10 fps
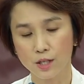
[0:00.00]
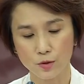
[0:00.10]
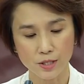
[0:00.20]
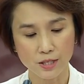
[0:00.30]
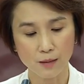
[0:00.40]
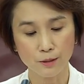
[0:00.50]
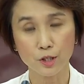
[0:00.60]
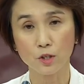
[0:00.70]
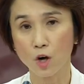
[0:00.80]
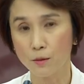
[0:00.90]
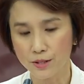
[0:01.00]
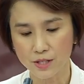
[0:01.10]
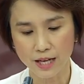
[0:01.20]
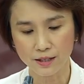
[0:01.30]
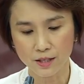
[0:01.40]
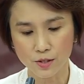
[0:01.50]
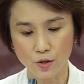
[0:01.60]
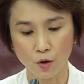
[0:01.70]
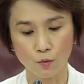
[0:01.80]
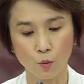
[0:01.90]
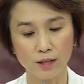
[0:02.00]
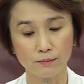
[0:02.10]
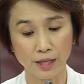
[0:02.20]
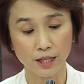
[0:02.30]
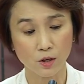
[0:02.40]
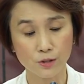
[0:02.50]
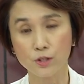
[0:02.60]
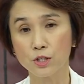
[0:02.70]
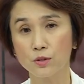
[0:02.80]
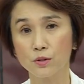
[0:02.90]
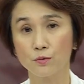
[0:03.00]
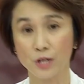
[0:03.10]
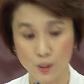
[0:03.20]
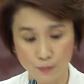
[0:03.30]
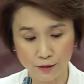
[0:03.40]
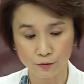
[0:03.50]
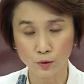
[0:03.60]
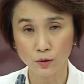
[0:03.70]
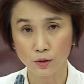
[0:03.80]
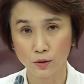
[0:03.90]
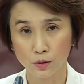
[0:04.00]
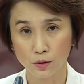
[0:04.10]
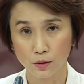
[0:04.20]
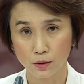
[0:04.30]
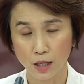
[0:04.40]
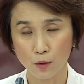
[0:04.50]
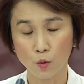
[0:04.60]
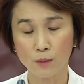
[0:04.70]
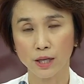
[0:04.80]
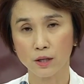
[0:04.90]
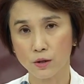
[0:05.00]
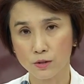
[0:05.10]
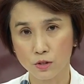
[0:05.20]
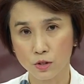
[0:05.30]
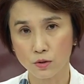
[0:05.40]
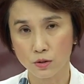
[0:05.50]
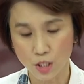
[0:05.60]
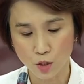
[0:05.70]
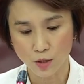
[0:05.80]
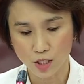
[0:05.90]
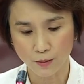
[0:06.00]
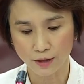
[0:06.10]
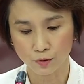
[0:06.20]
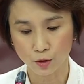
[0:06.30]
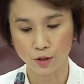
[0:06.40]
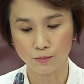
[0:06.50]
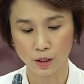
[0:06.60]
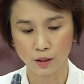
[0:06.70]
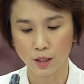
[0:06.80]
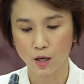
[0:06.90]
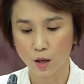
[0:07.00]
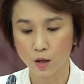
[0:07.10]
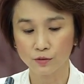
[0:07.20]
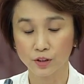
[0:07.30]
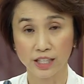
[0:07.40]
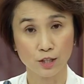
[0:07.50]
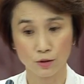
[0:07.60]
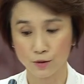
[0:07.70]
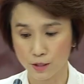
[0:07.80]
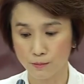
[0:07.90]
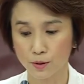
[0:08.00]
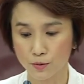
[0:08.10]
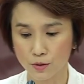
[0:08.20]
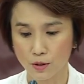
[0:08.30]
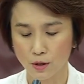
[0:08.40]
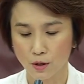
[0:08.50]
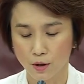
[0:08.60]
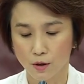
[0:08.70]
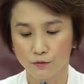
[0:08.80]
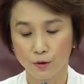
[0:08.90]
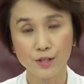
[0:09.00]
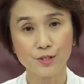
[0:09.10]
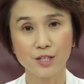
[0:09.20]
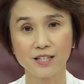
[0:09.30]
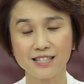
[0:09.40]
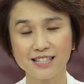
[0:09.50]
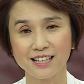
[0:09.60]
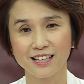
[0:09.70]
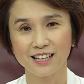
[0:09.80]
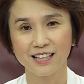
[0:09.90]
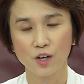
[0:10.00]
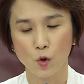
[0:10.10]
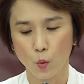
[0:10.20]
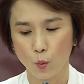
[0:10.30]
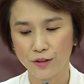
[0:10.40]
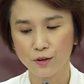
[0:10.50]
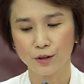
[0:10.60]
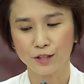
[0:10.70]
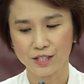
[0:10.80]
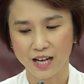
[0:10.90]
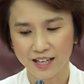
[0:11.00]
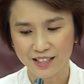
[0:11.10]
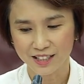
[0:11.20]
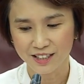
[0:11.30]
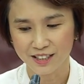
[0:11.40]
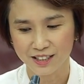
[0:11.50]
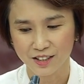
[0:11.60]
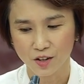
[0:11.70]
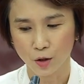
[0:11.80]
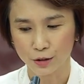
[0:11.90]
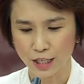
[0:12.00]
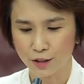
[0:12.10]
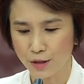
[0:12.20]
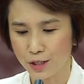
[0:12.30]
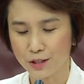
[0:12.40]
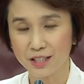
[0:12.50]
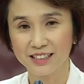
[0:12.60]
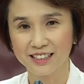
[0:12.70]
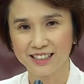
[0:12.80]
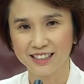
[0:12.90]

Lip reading: to establish common standards of what might constitute respectful and what might constitute disrespectful treatment of the national symbols. For instance, whether on attire or decoration,